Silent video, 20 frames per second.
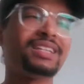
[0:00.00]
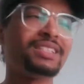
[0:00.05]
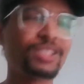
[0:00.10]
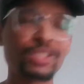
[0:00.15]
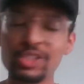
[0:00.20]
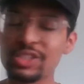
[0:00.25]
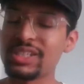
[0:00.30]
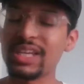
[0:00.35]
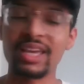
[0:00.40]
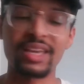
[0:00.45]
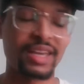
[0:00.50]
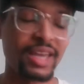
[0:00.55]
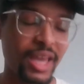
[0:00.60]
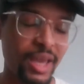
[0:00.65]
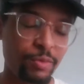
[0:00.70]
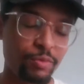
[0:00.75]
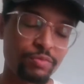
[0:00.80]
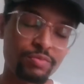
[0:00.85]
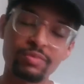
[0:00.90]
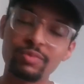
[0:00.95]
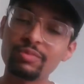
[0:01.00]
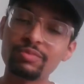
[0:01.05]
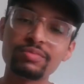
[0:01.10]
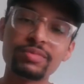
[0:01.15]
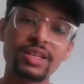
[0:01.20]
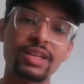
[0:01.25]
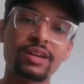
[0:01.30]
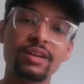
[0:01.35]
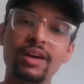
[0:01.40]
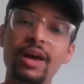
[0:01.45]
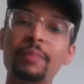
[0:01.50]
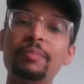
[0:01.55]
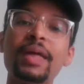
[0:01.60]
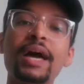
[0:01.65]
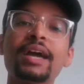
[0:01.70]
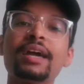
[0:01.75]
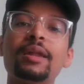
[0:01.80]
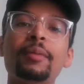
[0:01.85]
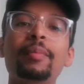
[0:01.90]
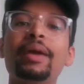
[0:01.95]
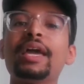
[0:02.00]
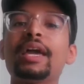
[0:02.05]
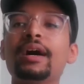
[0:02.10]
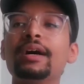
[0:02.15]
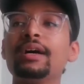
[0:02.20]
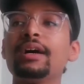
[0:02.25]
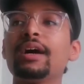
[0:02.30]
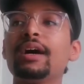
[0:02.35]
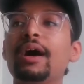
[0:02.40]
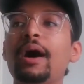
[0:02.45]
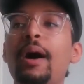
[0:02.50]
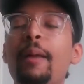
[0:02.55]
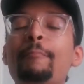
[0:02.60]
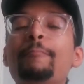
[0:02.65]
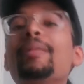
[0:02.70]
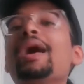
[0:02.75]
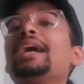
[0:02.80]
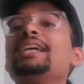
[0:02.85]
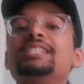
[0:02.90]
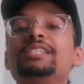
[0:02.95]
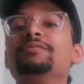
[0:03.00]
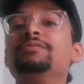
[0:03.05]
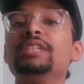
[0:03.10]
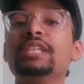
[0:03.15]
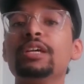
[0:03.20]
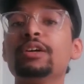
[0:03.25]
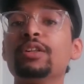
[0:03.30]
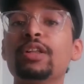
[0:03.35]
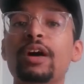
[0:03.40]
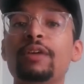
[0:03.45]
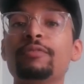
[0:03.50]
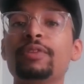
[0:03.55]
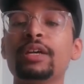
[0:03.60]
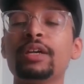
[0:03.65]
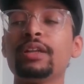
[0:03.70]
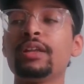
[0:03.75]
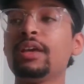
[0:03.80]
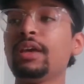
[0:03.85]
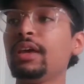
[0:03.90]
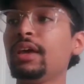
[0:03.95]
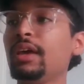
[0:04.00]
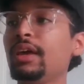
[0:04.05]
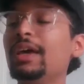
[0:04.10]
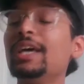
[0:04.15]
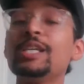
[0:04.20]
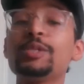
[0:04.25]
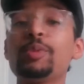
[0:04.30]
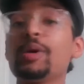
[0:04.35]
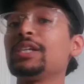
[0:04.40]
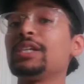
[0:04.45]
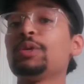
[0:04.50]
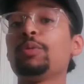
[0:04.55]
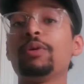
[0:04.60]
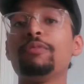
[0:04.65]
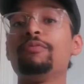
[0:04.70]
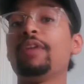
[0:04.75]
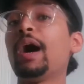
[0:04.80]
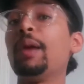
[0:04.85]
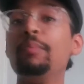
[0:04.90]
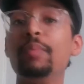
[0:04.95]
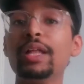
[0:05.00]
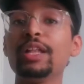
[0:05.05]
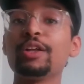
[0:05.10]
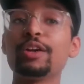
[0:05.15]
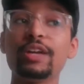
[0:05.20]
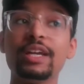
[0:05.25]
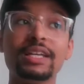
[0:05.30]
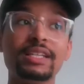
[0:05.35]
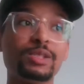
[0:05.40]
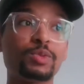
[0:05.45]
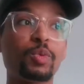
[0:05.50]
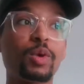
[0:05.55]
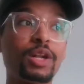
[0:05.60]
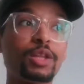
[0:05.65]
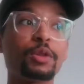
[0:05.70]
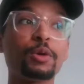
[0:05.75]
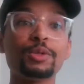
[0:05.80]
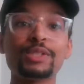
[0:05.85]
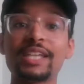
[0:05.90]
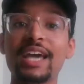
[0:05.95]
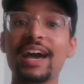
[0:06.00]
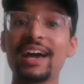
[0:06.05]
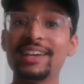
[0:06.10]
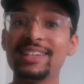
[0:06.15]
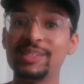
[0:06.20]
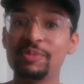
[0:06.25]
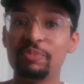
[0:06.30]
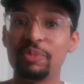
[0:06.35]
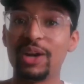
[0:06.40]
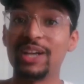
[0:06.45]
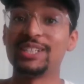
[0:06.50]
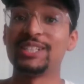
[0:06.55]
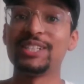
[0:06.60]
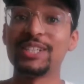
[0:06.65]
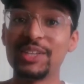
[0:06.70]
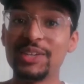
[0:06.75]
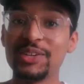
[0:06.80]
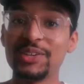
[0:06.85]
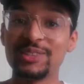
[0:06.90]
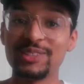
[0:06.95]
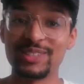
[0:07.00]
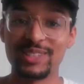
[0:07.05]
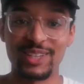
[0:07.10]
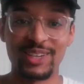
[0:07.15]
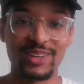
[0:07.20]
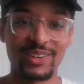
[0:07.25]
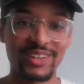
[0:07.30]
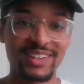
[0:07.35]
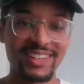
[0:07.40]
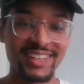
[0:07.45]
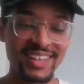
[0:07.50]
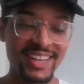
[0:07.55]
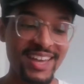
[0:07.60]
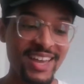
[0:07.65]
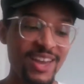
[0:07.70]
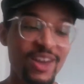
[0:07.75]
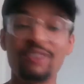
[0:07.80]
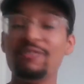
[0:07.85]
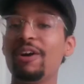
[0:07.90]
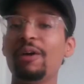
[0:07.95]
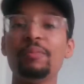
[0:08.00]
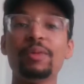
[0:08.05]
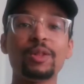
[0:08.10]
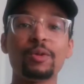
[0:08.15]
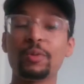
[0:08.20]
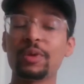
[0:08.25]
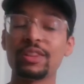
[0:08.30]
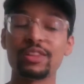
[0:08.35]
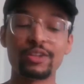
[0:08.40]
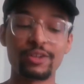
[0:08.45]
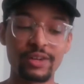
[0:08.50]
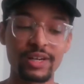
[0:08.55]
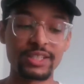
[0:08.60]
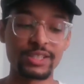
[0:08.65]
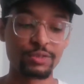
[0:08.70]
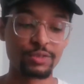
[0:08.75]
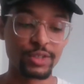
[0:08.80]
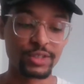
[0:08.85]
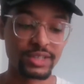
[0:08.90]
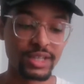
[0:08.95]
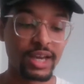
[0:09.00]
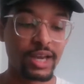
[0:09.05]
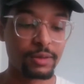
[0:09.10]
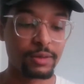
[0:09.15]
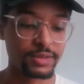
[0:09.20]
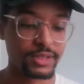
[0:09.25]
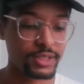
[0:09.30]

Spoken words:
It's your second game. You know, I'm not gonna make a massive deal of it, especially when Von Miller is one of those guys pressuring you. So Von Miller, one of the greatest of all time.